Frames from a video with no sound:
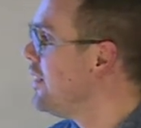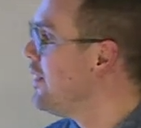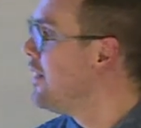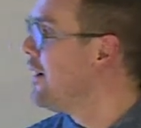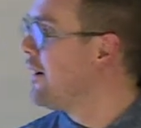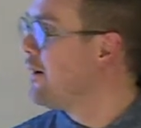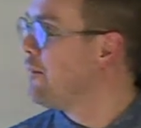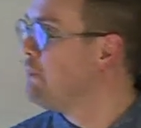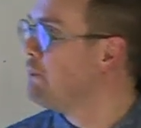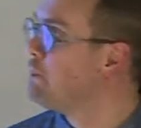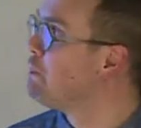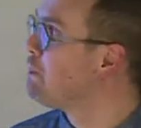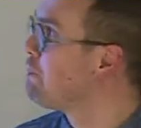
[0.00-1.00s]

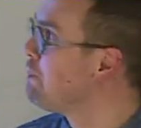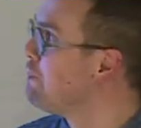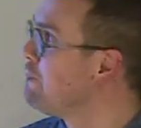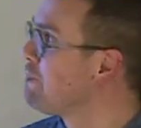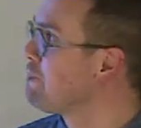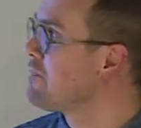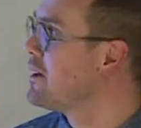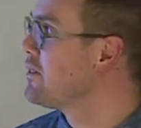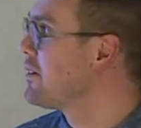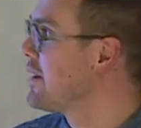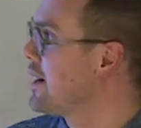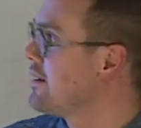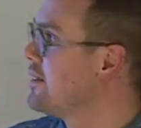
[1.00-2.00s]
Um, so
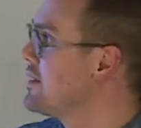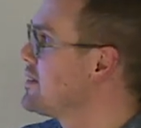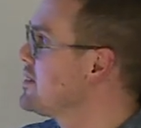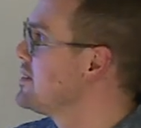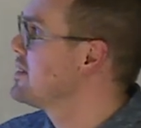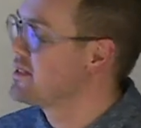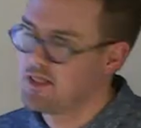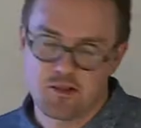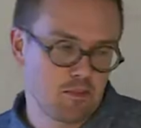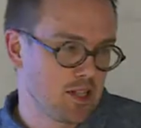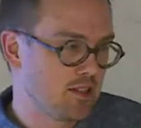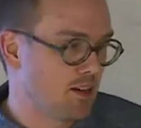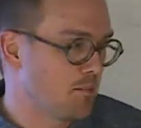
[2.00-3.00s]
yeah, this, this is a
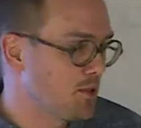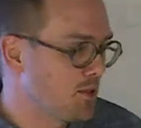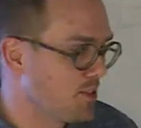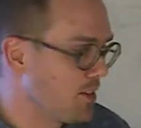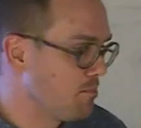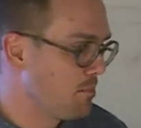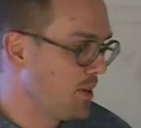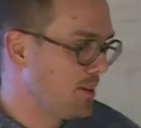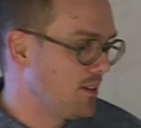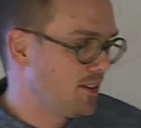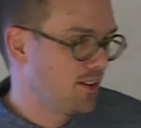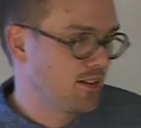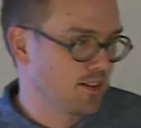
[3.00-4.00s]
bit abstract, but
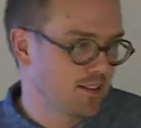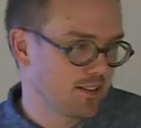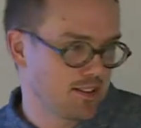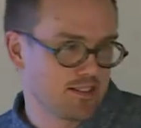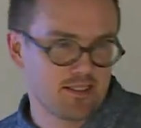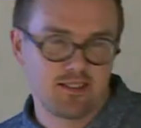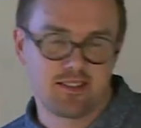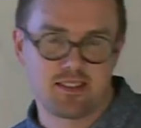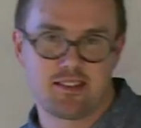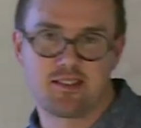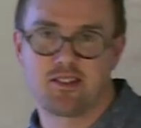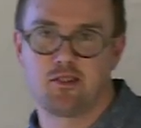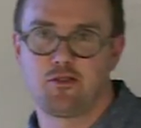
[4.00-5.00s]
I think that there
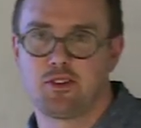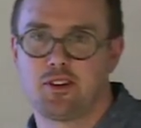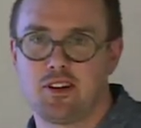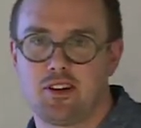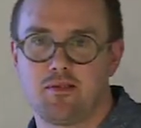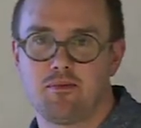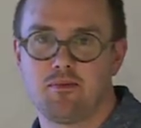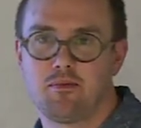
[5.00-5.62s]
is often a,